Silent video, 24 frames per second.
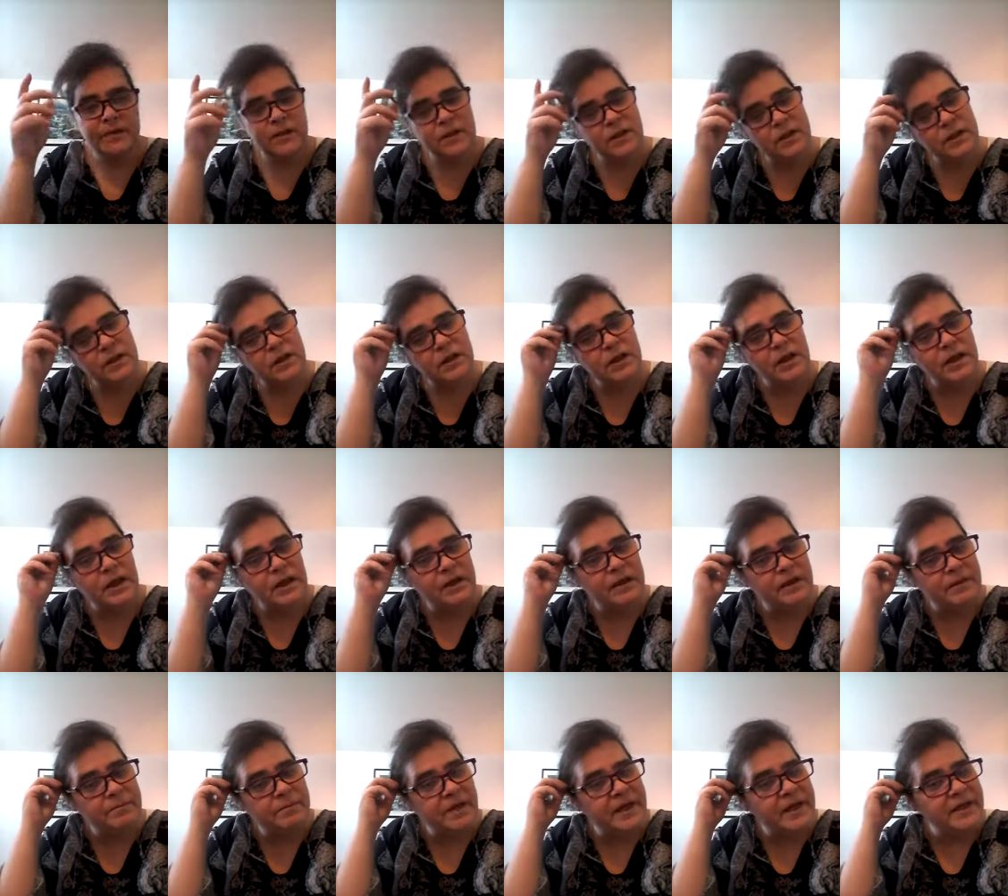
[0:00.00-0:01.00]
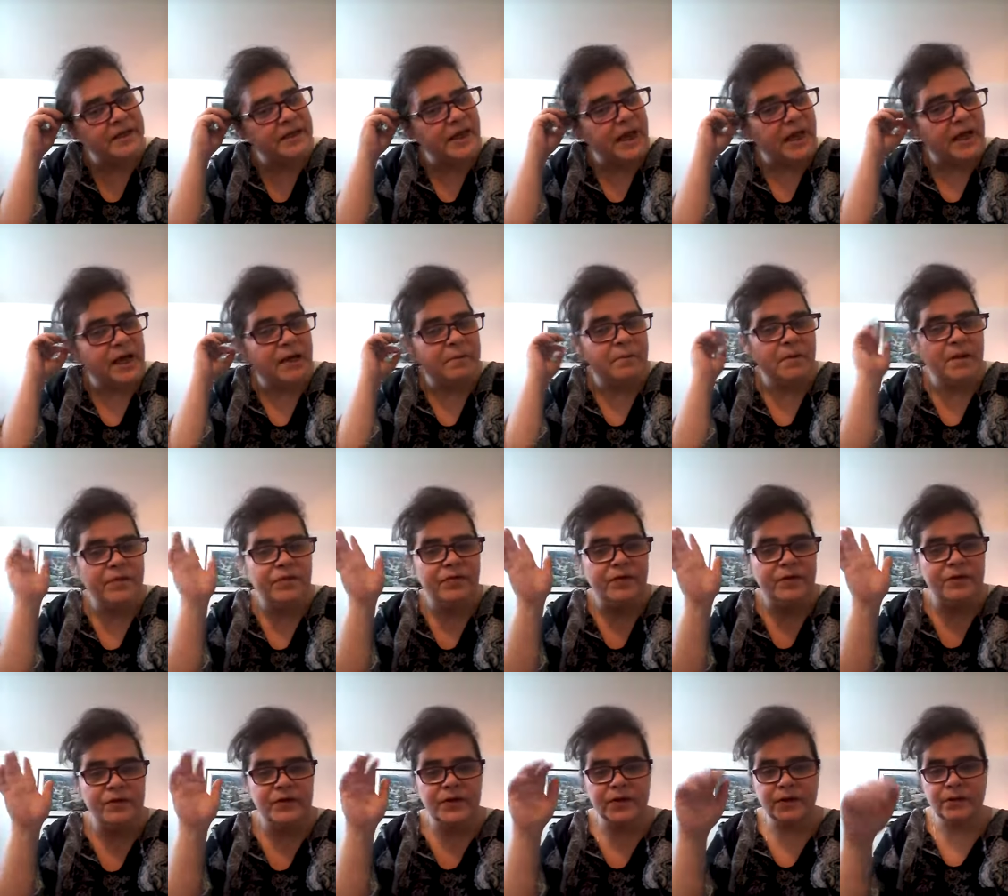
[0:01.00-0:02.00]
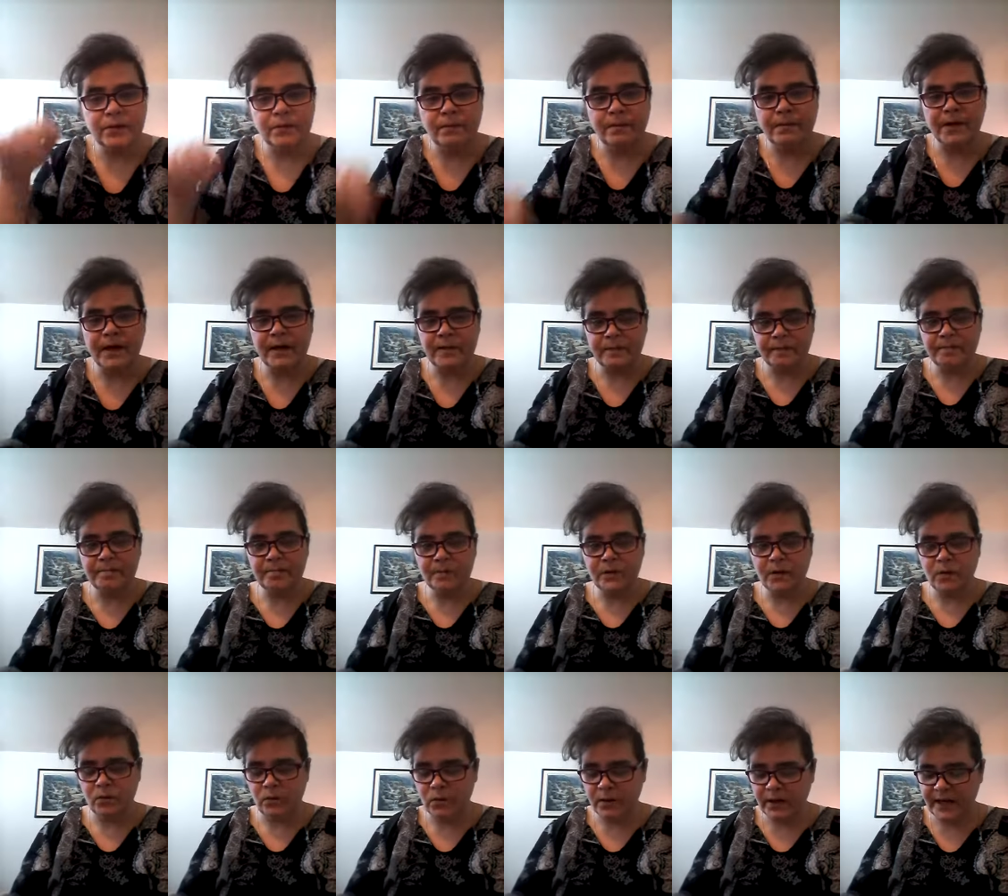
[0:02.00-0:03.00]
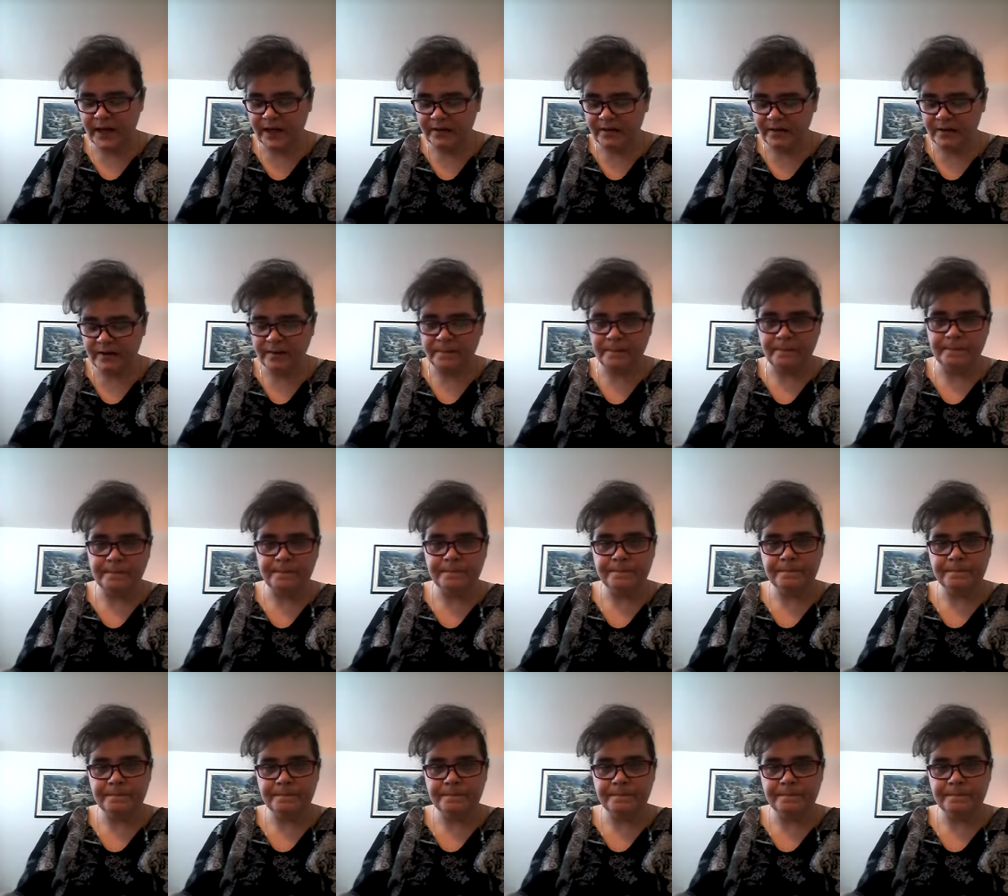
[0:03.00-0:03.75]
It might take a month or two, but we'll get them.